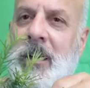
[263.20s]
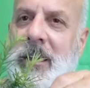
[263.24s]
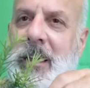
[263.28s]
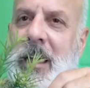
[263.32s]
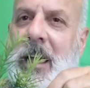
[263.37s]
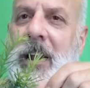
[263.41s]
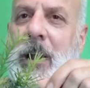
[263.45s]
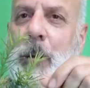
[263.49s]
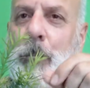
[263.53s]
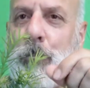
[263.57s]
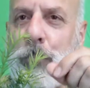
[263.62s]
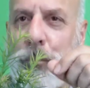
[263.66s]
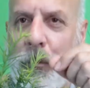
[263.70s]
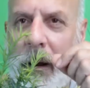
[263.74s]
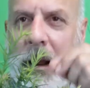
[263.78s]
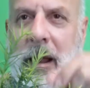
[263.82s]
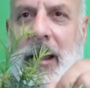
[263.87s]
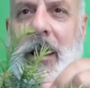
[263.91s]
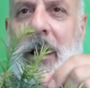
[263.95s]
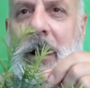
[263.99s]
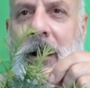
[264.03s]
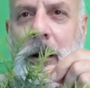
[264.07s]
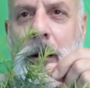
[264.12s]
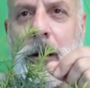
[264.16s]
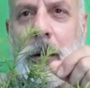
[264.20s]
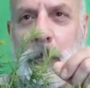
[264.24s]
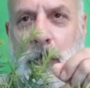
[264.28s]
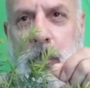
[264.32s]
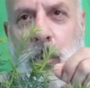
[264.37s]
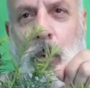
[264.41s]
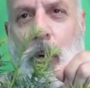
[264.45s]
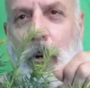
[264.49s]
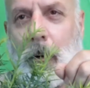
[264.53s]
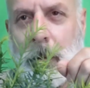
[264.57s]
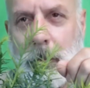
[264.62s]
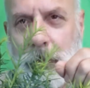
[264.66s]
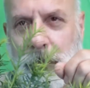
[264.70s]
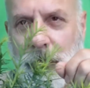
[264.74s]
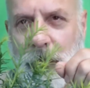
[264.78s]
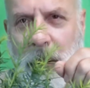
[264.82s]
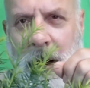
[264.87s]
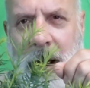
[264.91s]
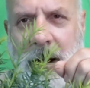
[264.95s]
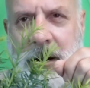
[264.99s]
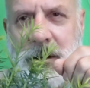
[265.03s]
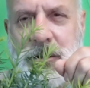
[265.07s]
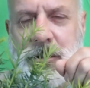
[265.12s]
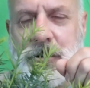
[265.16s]
end up breaking an important
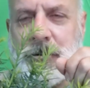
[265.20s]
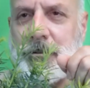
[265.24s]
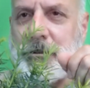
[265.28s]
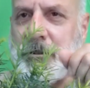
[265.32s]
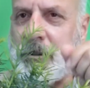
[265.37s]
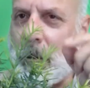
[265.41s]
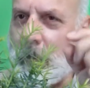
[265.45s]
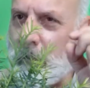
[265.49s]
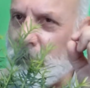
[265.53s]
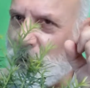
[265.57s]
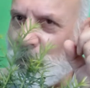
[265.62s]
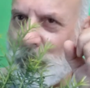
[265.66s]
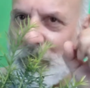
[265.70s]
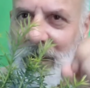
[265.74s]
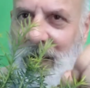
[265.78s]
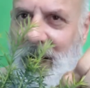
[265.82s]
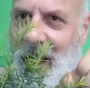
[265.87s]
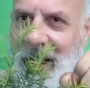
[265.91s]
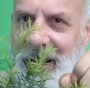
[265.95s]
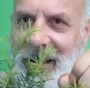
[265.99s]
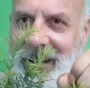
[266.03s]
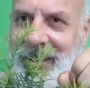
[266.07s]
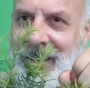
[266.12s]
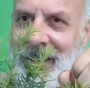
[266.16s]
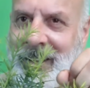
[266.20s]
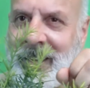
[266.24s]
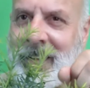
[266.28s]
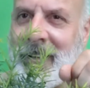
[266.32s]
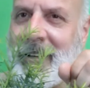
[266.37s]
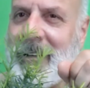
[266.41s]
branch or something you liked.